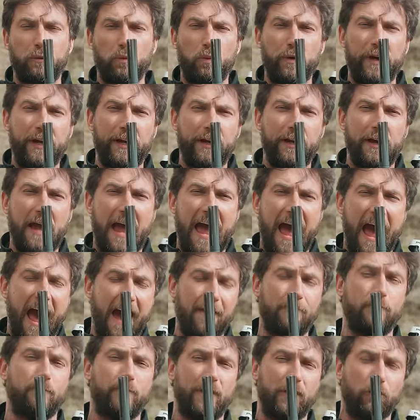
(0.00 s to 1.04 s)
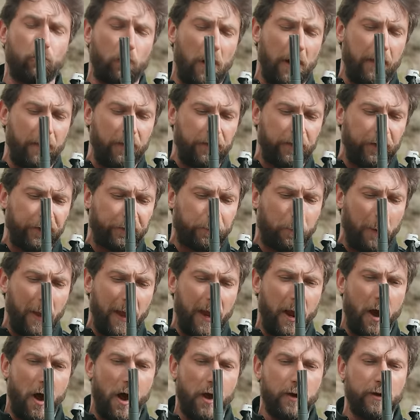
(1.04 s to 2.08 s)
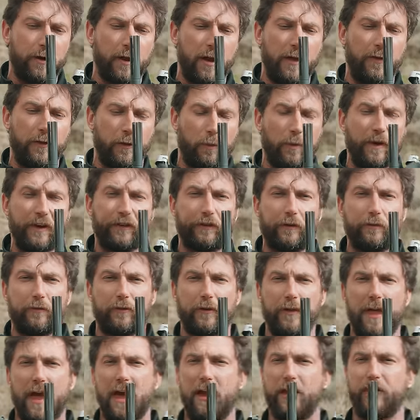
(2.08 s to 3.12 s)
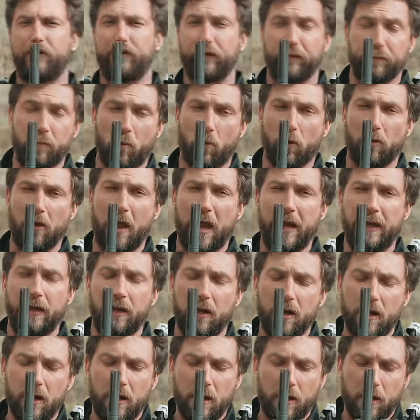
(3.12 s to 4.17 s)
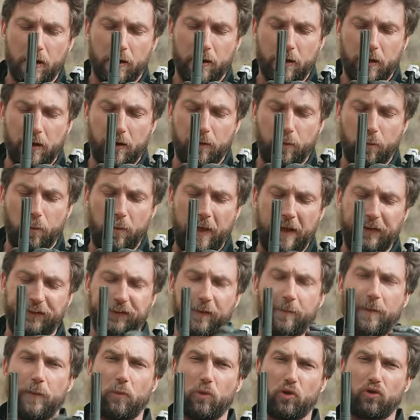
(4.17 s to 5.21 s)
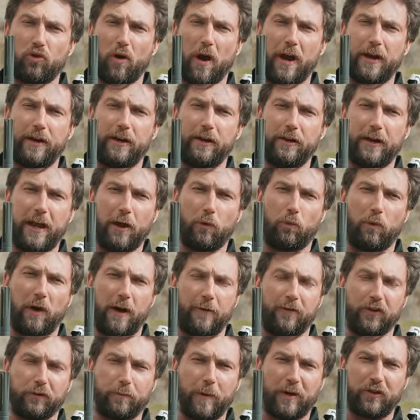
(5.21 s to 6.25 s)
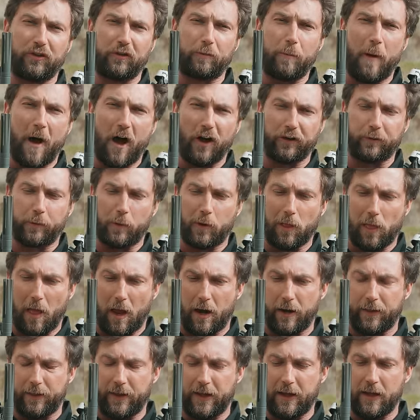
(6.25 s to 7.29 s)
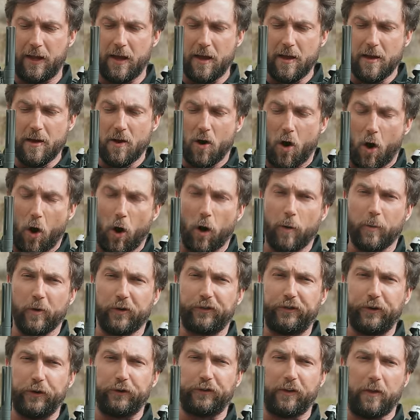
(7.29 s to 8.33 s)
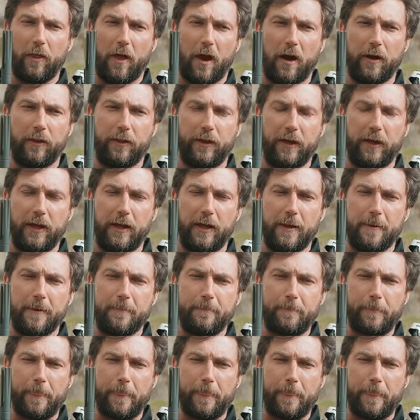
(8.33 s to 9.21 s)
we haven't been running the display on, and the reason for that is just more light. Uh, that's something we're trying to get rid of as much as possible. A lot of the armor suits, a lot of the